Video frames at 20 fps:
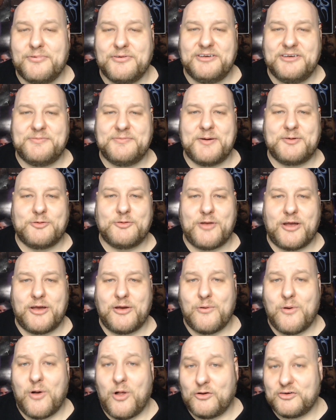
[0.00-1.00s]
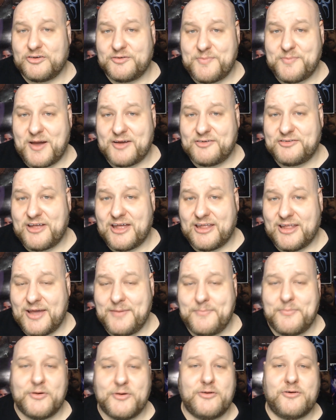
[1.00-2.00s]
please make sure that you Hulk smash that
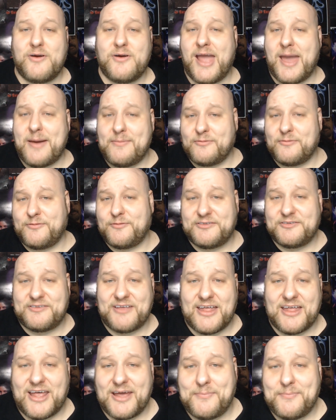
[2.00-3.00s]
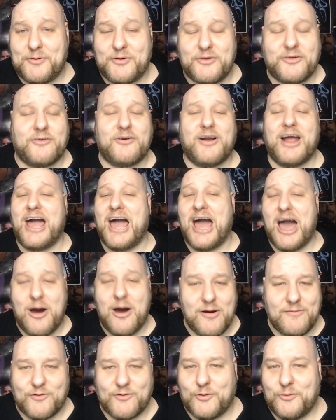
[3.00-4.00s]
like button or hammer fist that like button or
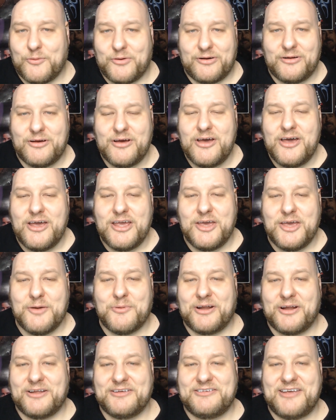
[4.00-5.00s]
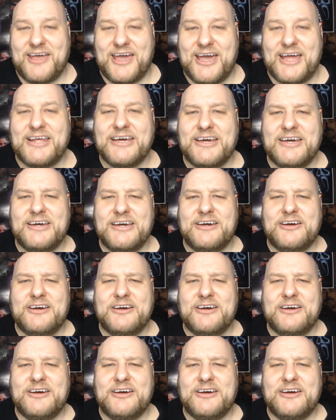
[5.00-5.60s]
however you want to say it.